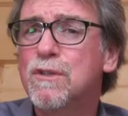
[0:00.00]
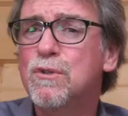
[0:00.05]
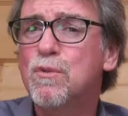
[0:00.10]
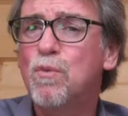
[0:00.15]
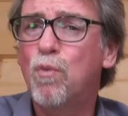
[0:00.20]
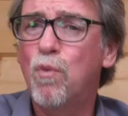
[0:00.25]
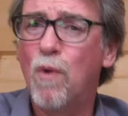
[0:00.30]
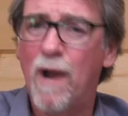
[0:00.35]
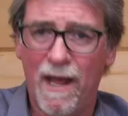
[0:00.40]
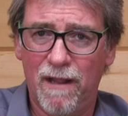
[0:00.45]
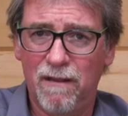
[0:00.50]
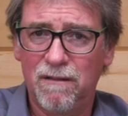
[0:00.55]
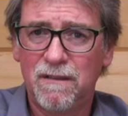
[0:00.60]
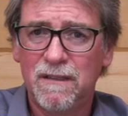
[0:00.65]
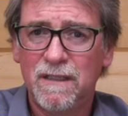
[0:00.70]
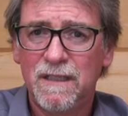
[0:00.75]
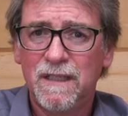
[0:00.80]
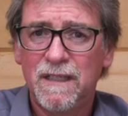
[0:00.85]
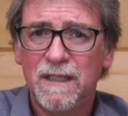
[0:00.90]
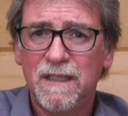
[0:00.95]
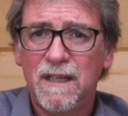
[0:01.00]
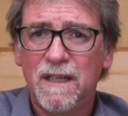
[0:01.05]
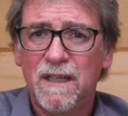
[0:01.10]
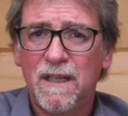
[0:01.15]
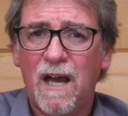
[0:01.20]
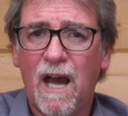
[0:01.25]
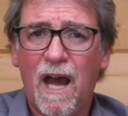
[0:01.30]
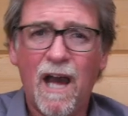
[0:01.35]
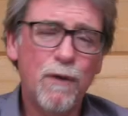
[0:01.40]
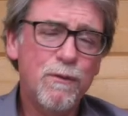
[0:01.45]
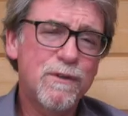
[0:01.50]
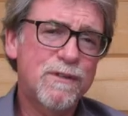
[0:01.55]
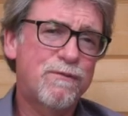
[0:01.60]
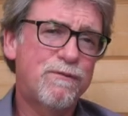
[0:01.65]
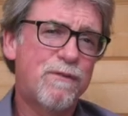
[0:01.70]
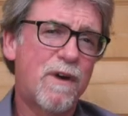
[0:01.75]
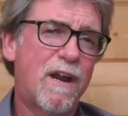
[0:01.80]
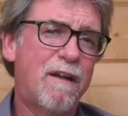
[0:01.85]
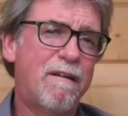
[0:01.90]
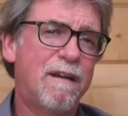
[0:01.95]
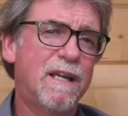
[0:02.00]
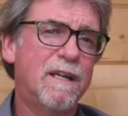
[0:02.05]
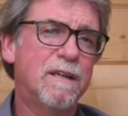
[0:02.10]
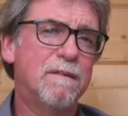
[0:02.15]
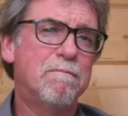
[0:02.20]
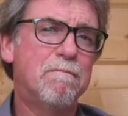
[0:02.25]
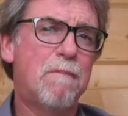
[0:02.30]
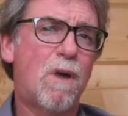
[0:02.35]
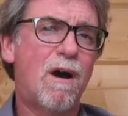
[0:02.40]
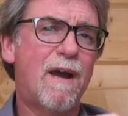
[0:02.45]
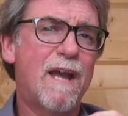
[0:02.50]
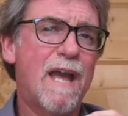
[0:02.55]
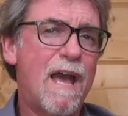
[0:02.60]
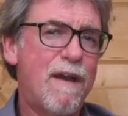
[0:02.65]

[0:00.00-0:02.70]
as well. I was firing at my